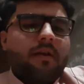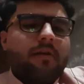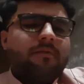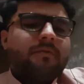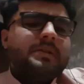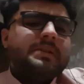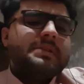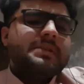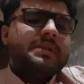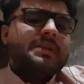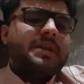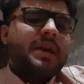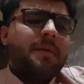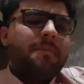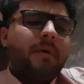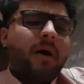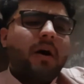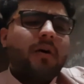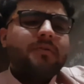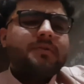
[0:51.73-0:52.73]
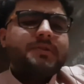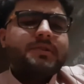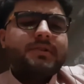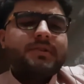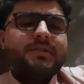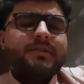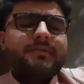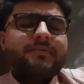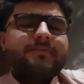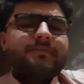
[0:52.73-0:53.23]
we study about
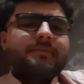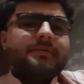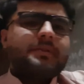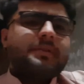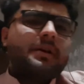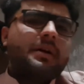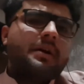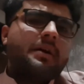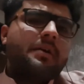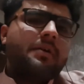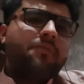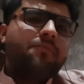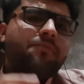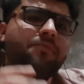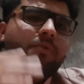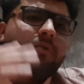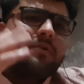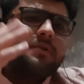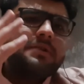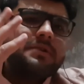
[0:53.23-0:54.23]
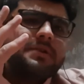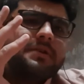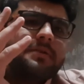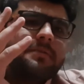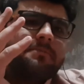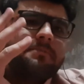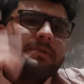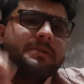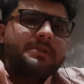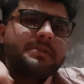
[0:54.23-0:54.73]
the
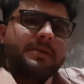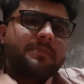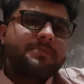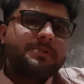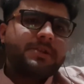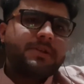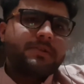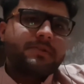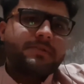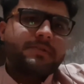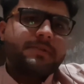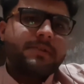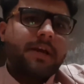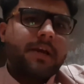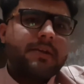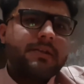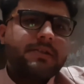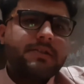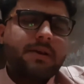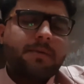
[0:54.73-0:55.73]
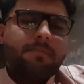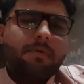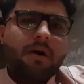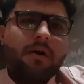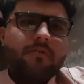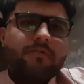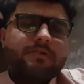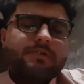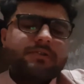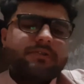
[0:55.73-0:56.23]
four perceptions, that is
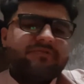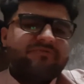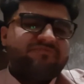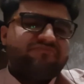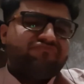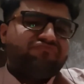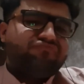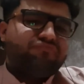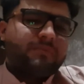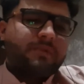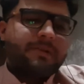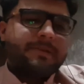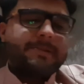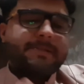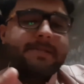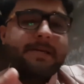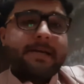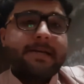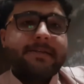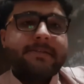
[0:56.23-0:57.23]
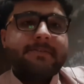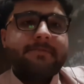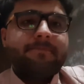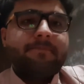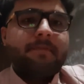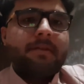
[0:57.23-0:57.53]
about state.